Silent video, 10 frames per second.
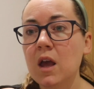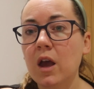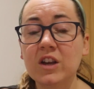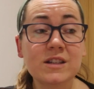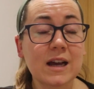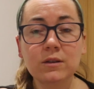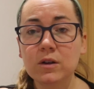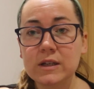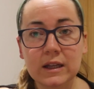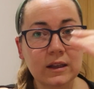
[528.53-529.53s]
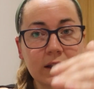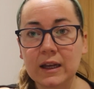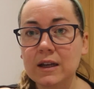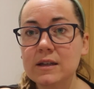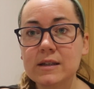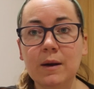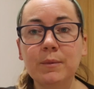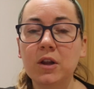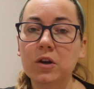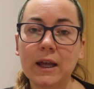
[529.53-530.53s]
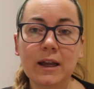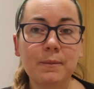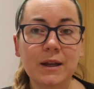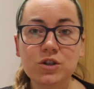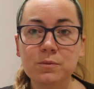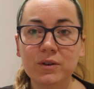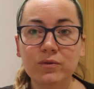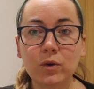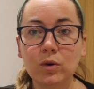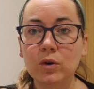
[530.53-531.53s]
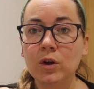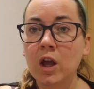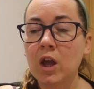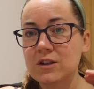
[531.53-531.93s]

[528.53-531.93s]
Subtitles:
You can download it in the link down below, like I mentioned before.